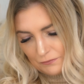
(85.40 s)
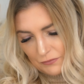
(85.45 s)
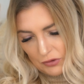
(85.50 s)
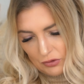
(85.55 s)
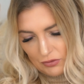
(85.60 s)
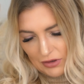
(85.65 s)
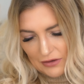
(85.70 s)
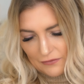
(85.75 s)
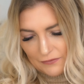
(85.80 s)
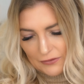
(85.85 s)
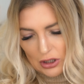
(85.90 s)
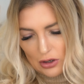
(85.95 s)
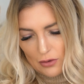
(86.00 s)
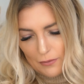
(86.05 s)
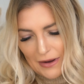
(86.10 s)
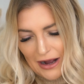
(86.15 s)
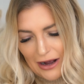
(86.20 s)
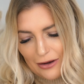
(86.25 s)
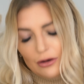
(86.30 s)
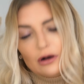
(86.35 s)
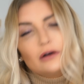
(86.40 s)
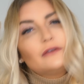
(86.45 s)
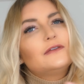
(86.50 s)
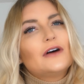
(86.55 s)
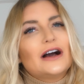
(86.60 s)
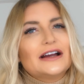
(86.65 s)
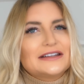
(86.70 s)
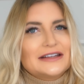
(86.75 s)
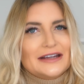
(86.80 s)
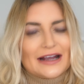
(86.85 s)
quite a few about
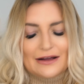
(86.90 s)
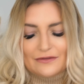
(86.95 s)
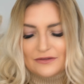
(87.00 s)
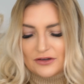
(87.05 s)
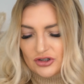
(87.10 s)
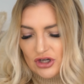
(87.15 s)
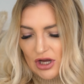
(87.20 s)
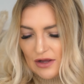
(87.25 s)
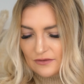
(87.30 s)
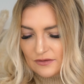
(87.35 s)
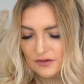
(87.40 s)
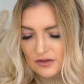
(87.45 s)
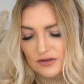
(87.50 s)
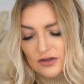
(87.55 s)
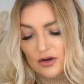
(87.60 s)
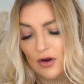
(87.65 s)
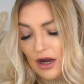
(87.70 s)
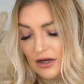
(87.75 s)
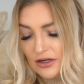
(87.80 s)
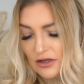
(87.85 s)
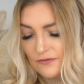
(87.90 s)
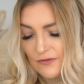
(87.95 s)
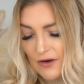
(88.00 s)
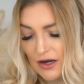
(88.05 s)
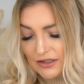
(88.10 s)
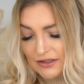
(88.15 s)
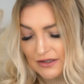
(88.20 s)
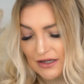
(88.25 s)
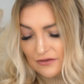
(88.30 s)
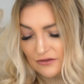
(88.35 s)
finding out the gender. So are you
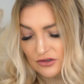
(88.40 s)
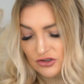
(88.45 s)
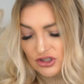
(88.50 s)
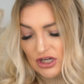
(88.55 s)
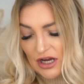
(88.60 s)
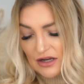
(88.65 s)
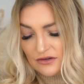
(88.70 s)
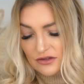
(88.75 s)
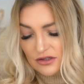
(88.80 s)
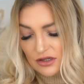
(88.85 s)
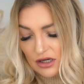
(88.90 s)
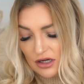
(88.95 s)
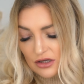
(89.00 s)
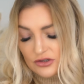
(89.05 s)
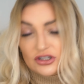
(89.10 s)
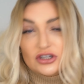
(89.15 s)
finding out the gender?